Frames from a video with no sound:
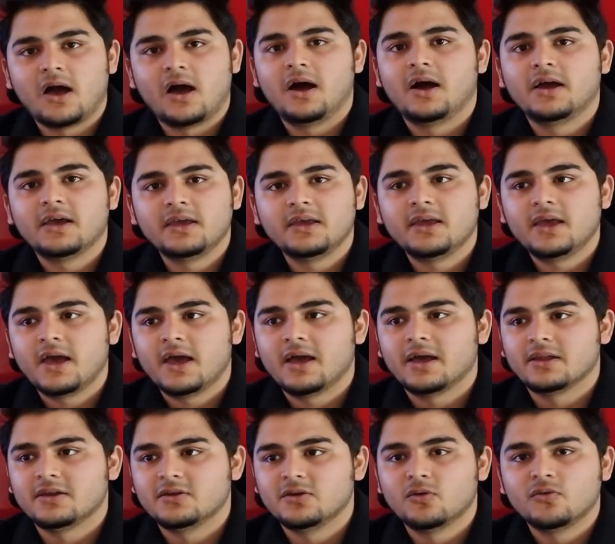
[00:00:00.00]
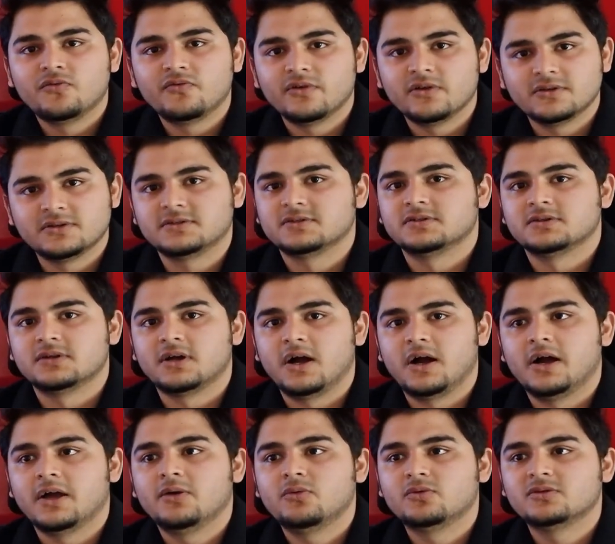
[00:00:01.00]
I had no filter.
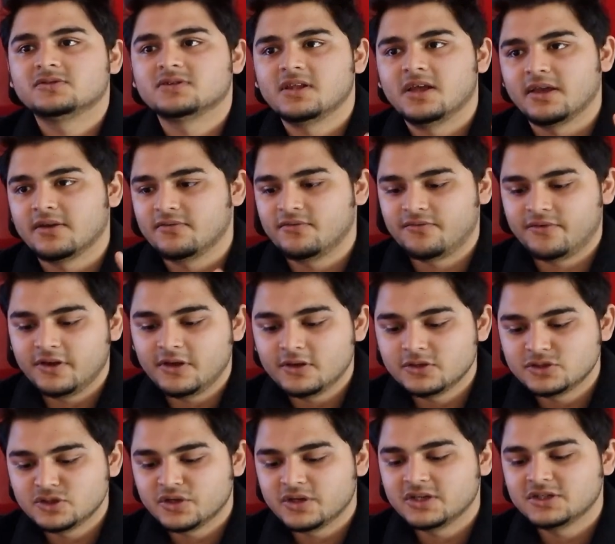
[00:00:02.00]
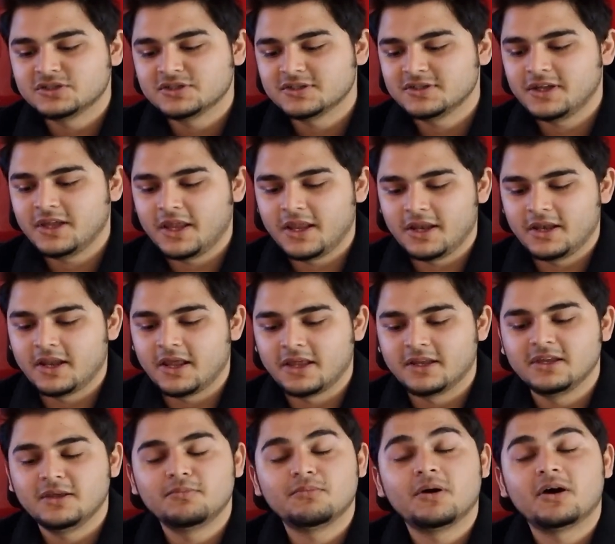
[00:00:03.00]
I was like free education in
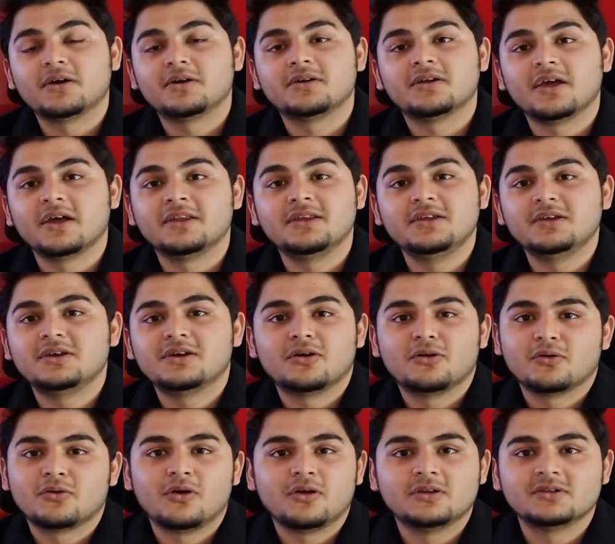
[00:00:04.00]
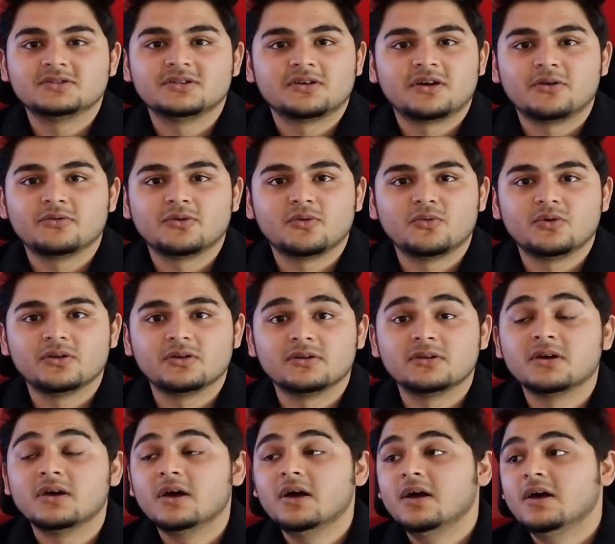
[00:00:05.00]
any college around the
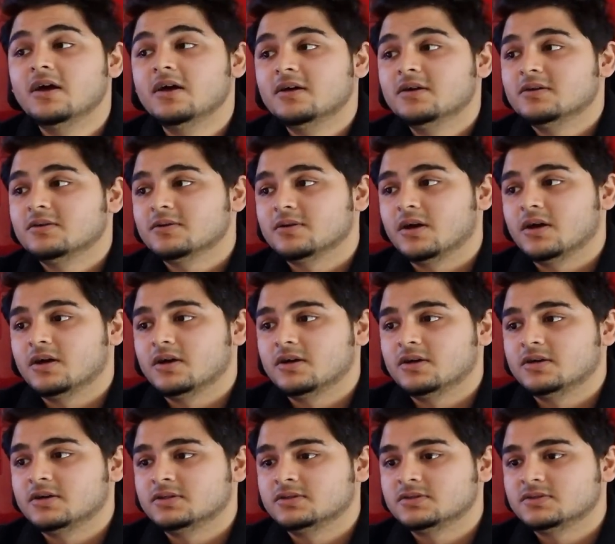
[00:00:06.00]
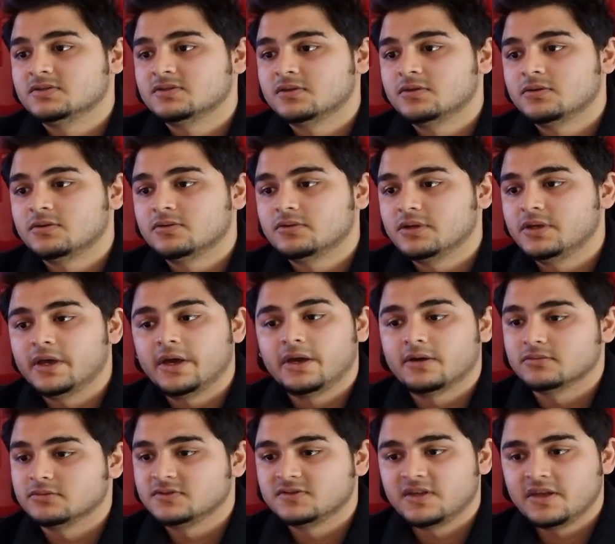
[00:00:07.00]
world. So yeah,
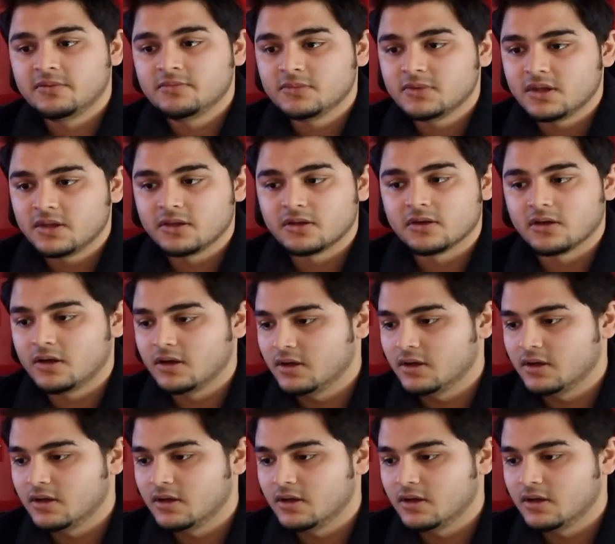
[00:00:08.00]
same thing.